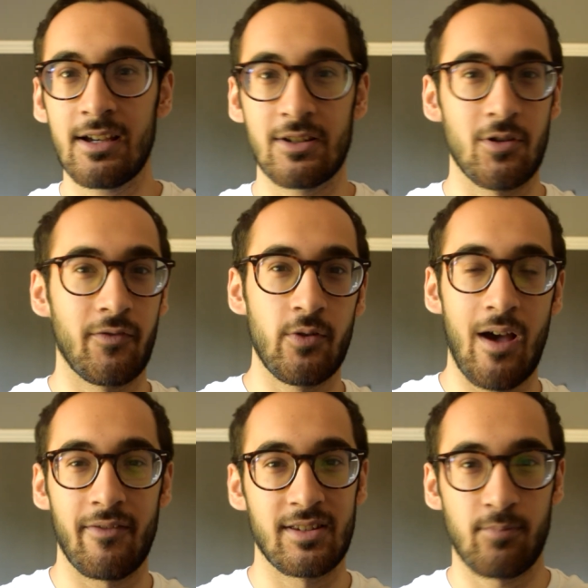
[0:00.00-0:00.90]
So if you
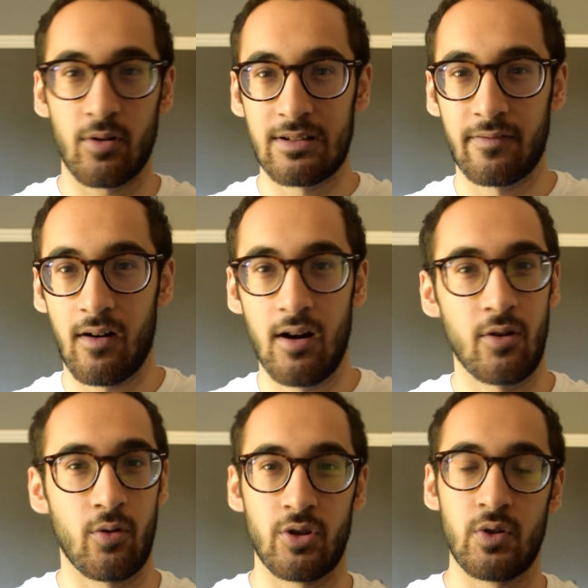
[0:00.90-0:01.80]
have Spotify
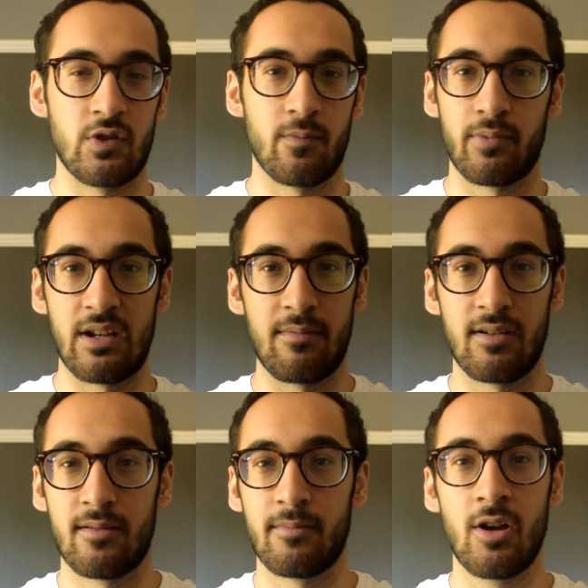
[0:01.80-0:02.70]
or YouTube
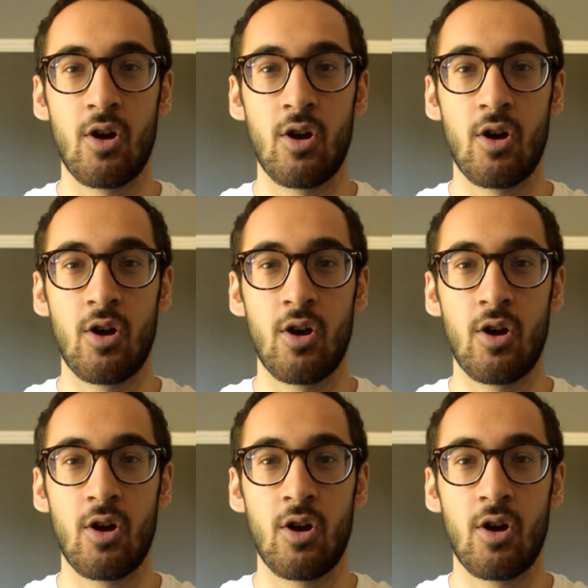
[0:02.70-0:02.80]
Premium